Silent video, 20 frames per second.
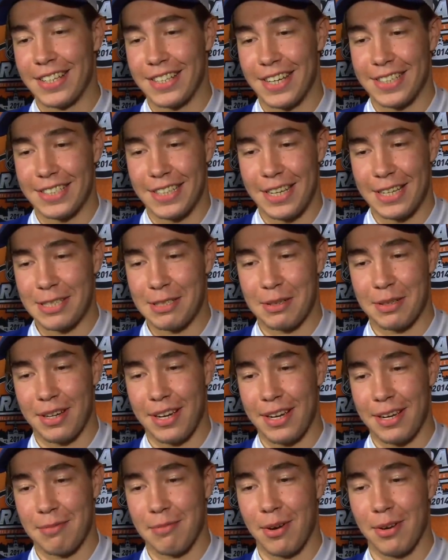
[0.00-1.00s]
just ask
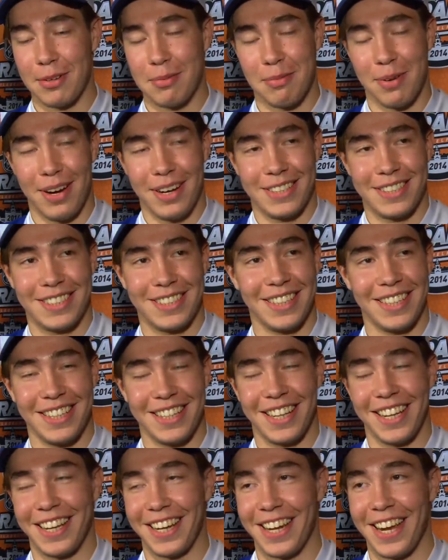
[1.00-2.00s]
about pass.
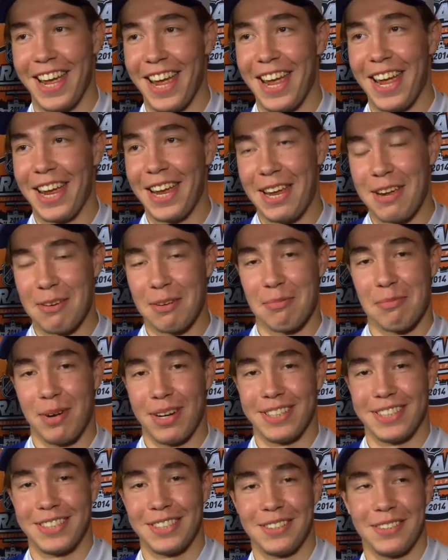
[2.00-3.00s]
Like, he will
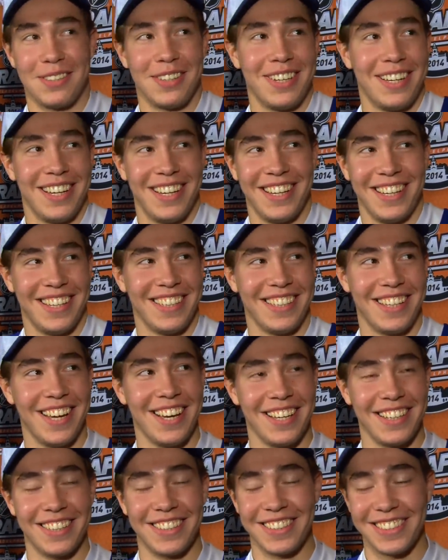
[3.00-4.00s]
pass you. Yeah.